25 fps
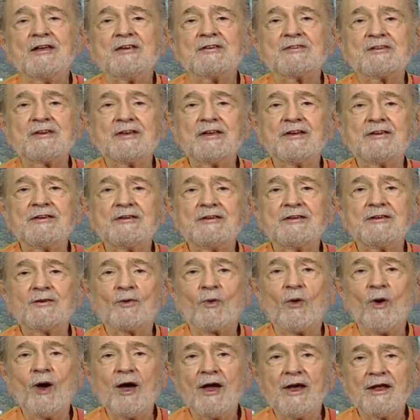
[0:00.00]
sit
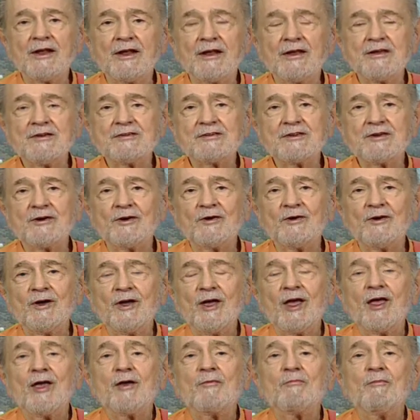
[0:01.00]
quietly. So
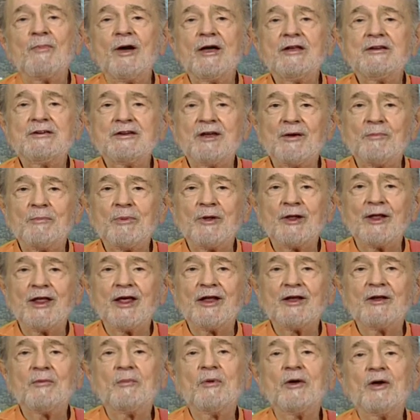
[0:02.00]
my temple
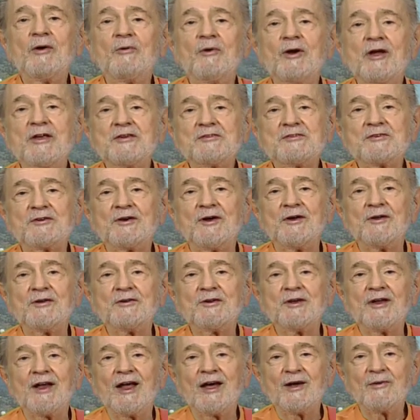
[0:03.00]
had to be a
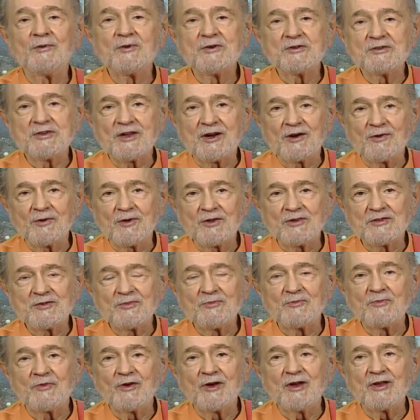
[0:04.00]
restaurant. And I was there with
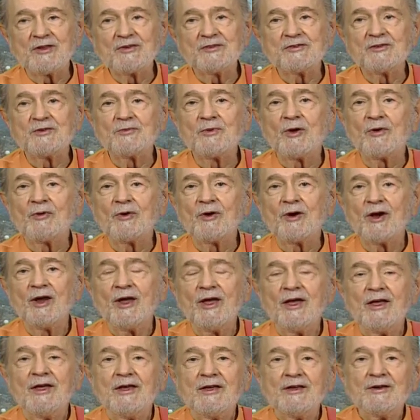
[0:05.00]
some friends, and we were
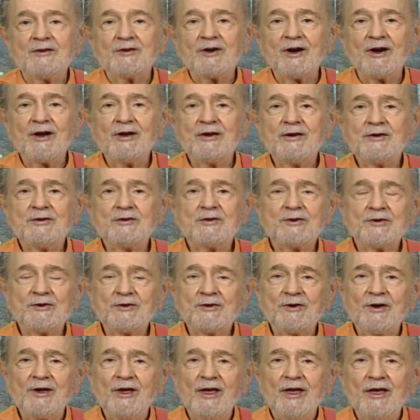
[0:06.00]
trying
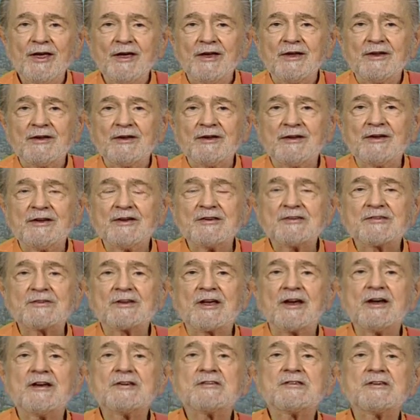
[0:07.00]
to
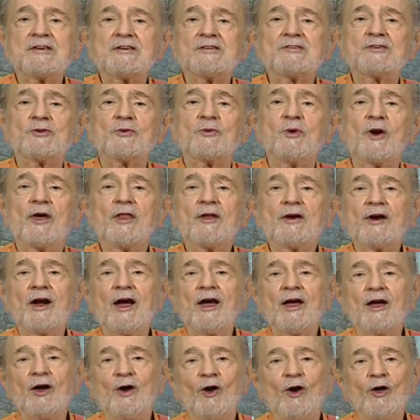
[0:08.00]
discuss as to whether
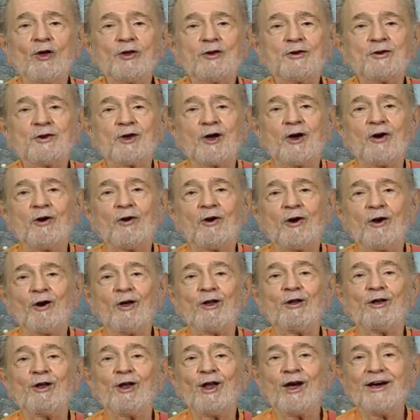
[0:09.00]
I ought to go or
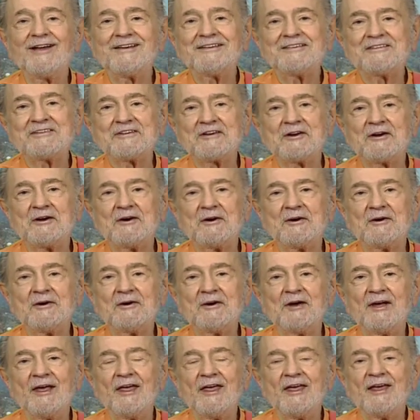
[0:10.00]
ought not to go
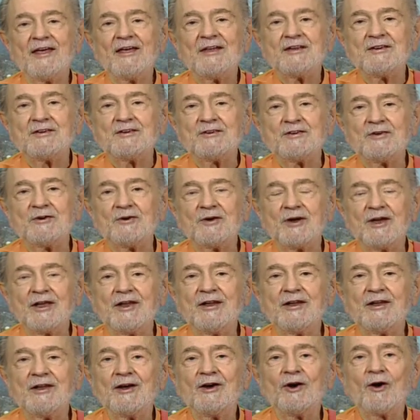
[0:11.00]
to
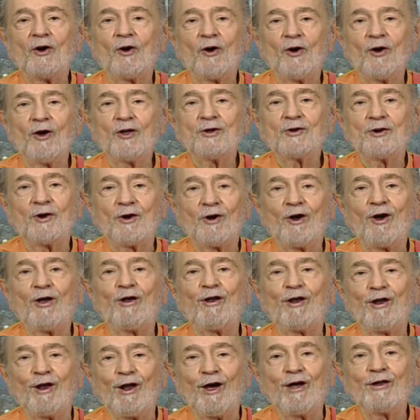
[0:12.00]
India, or
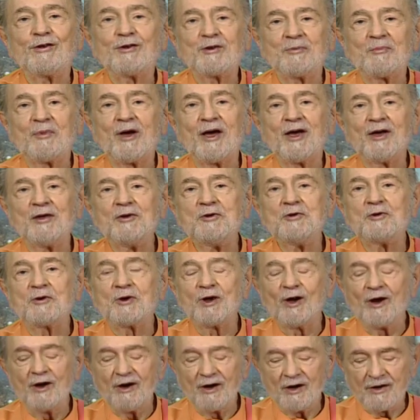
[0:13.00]
ought not to buy a new
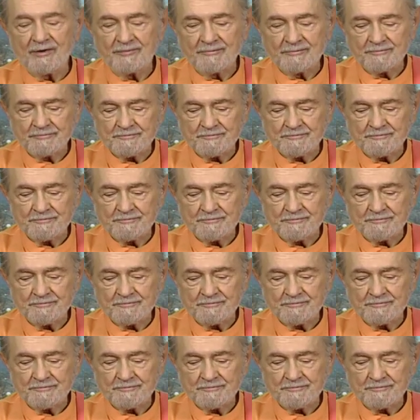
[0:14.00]
car.